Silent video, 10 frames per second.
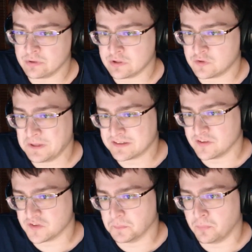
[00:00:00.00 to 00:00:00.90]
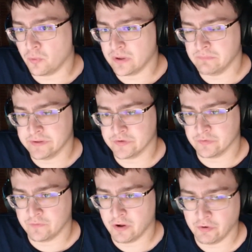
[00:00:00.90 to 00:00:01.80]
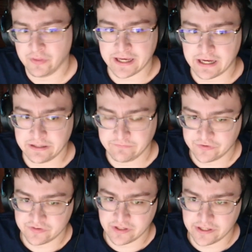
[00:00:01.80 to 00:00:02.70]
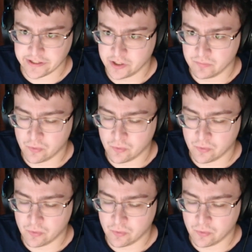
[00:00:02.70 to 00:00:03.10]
would expect disappointment to follow that kind of a scenario.